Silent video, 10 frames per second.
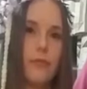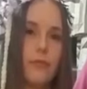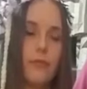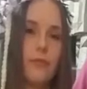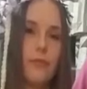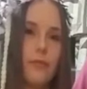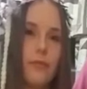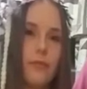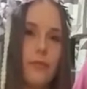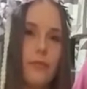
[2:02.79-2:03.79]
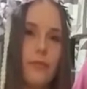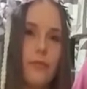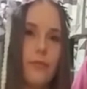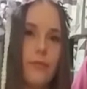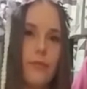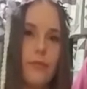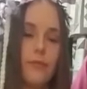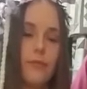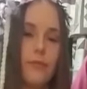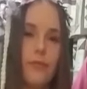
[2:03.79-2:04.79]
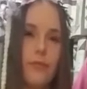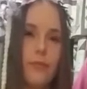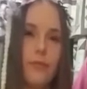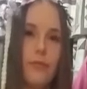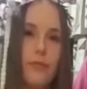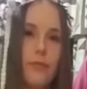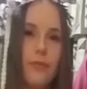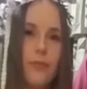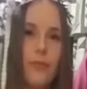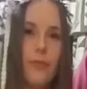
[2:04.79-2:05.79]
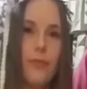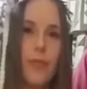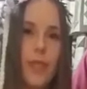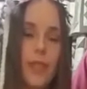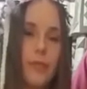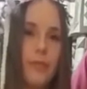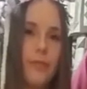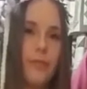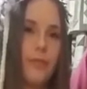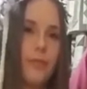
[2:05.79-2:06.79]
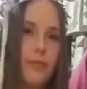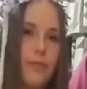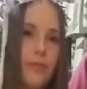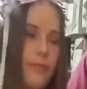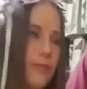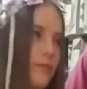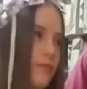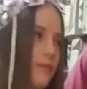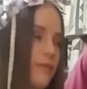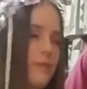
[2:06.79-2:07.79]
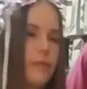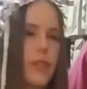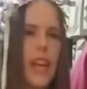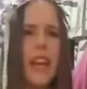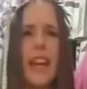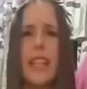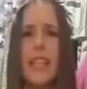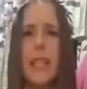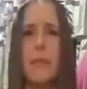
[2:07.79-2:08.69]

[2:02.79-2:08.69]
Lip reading: (silent)